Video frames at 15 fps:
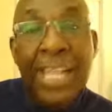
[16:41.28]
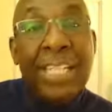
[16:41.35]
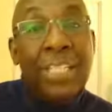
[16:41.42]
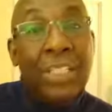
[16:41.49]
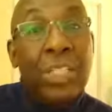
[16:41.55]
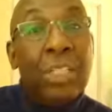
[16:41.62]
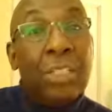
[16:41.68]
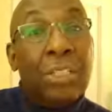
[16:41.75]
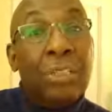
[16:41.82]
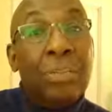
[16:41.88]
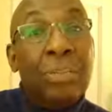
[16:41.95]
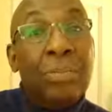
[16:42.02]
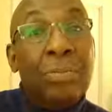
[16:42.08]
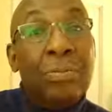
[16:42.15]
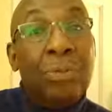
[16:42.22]
It took
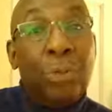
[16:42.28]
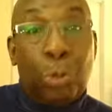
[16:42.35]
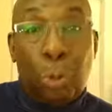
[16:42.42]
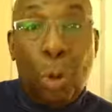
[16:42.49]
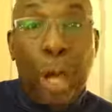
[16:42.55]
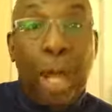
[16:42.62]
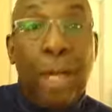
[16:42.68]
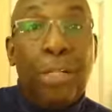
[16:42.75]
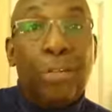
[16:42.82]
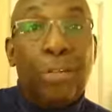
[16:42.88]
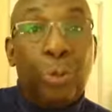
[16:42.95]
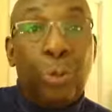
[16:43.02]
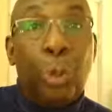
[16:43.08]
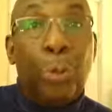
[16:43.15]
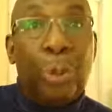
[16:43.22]
trials
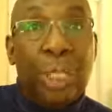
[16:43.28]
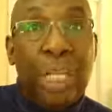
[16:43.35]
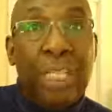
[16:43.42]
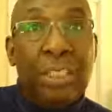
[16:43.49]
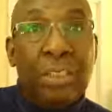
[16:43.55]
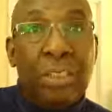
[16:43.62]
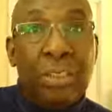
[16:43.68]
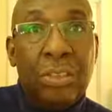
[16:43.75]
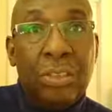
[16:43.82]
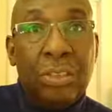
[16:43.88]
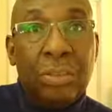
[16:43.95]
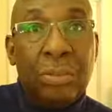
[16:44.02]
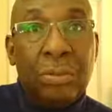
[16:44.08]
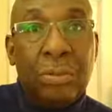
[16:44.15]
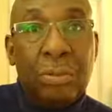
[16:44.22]
and tribulations.
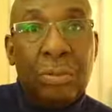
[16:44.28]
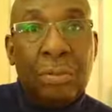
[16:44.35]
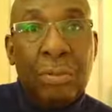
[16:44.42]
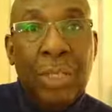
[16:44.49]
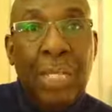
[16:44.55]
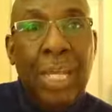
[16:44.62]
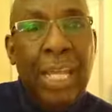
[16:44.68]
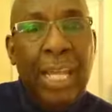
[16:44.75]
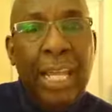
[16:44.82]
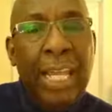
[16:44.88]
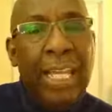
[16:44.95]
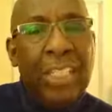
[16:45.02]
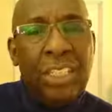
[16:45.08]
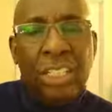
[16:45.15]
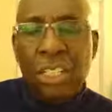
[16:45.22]

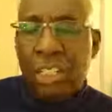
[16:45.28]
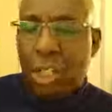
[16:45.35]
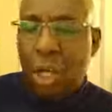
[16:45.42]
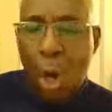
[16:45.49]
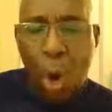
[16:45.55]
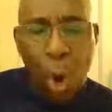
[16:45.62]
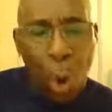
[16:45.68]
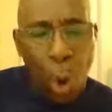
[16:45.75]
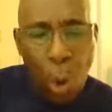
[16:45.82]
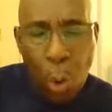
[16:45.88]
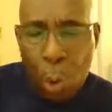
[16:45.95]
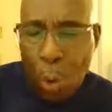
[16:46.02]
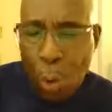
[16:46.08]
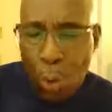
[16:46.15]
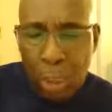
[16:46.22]
It took a
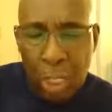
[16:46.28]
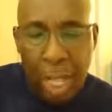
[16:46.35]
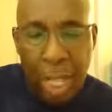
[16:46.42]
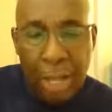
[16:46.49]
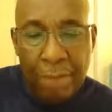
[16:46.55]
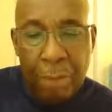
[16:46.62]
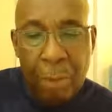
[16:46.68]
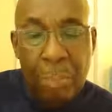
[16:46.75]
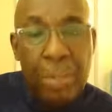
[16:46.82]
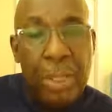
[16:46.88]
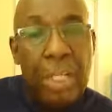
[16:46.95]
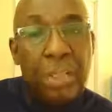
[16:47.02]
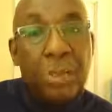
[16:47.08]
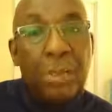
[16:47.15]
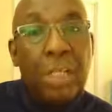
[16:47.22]
whole lot for
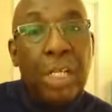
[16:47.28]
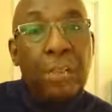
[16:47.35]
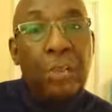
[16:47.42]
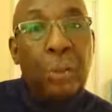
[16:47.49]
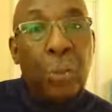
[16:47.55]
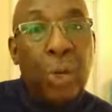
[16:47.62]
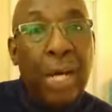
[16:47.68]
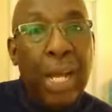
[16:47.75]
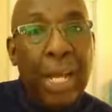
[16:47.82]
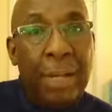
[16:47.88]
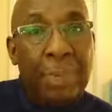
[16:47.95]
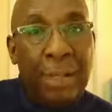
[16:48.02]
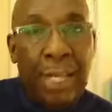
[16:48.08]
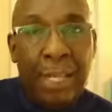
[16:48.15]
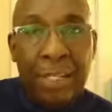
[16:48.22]
me to get to where I
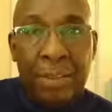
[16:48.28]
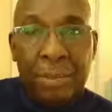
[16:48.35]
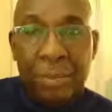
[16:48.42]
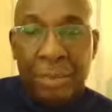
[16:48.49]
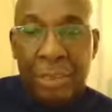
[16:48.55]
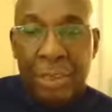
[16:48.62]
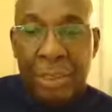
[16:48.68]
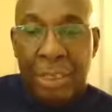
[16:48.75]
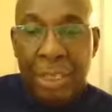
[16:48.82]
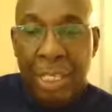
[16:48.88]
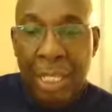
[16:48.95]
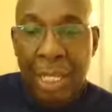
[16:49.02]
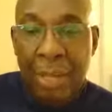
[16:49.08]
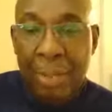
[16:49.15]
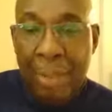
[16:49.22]
am now.
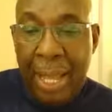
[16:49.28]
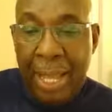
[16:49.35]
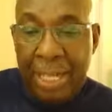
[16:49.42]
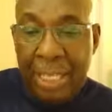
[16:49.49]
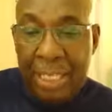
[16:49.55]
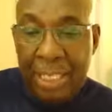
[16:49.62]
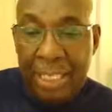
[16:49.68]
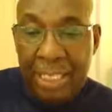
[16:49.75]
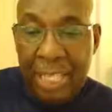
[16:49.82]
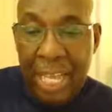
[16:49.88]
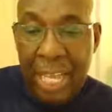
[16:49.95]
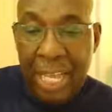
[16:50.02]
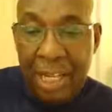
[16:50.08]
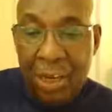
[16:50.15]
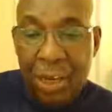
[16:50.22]
Back in the
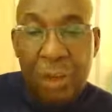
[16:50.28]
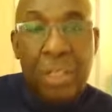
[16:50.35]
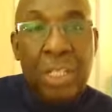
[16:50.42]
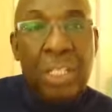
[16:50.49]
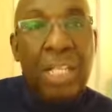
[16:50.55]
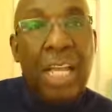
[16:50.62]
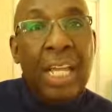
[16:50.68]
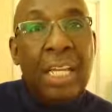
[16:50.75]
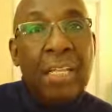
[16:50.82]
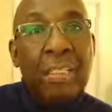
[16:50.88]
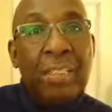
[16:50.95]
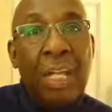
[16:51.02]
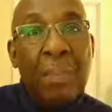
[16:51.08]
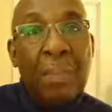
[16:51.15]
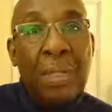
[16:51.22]
day, early
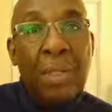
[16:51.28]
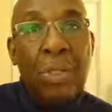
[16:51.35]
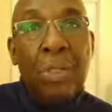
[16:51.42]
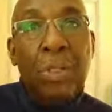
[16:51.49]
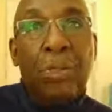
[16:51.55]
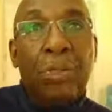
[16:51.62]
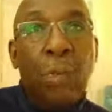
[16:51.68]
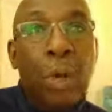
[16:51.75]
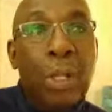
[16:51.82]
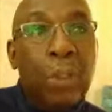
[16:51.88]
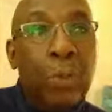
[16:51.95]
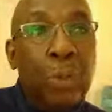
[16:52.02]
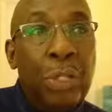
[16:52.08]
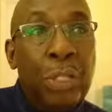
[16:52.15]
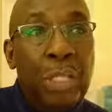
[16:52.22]
days, I've been here
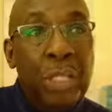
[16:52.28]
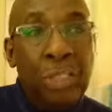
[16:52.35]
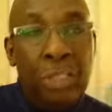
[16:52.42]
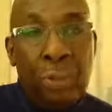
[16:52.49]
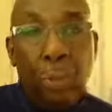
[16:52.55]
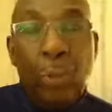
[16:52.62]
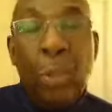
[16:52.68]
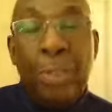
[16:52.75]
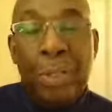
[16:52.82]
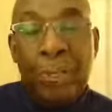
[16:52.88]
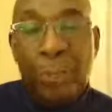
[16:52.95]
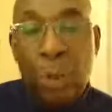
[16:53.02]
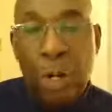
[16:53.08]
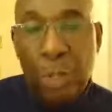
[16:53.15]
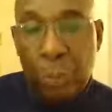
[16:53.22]
43 years, will be
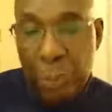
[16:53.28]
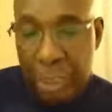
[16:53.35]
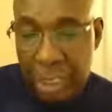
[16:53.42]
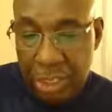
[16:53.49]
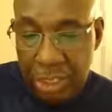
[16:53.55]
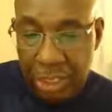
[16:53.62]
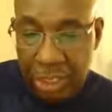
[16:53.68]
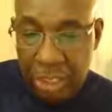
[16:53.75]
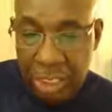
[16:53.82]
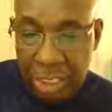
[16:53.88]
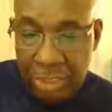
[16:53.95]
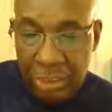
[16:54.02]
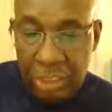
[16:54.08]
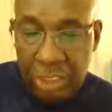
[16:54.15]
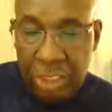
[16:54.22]
43 this,
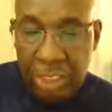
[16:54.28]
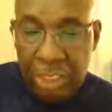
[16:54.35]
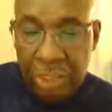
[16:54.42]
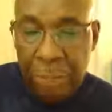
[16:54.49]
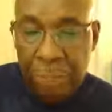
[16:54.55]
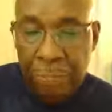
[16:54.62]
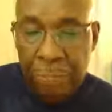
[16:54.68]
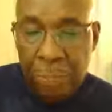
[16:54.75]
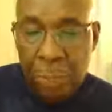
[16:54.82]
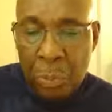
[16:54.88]
years this year,